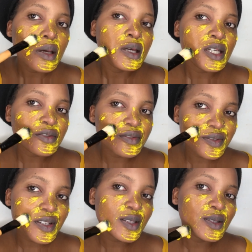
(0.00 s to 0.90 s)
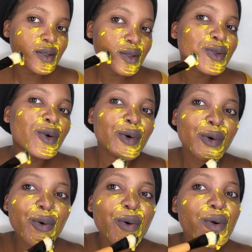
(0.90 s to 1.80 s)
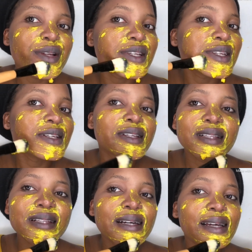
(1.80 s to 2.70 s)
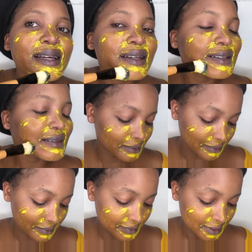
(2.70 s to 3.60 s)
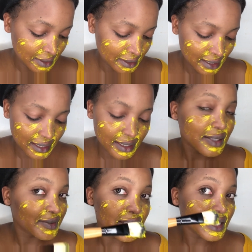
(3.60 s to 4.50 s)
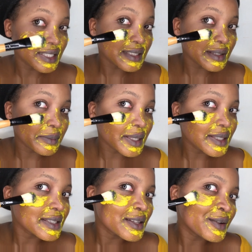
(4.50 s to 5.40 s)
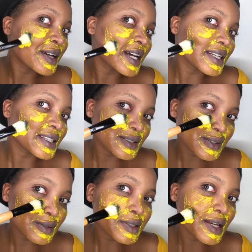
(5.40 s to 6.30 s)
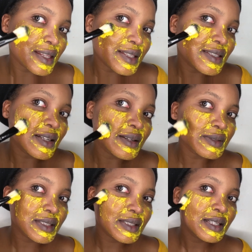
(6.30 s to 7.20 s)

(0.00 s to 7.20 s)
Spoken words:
It feels so good. Like, this feeling is amazing, you guys. You should try this out.